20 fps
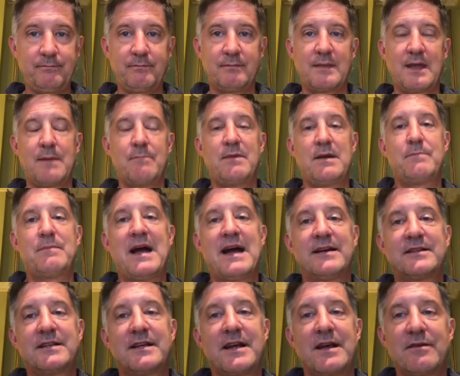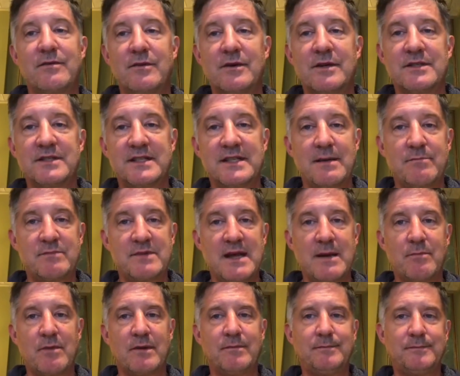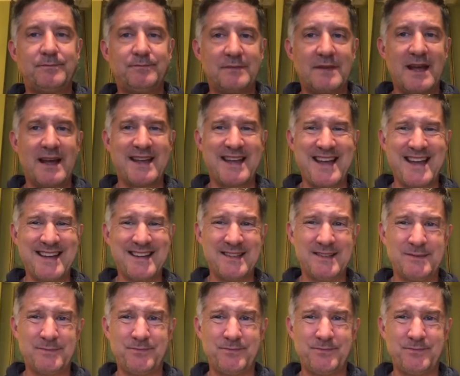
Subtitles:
and be back together in September. Again,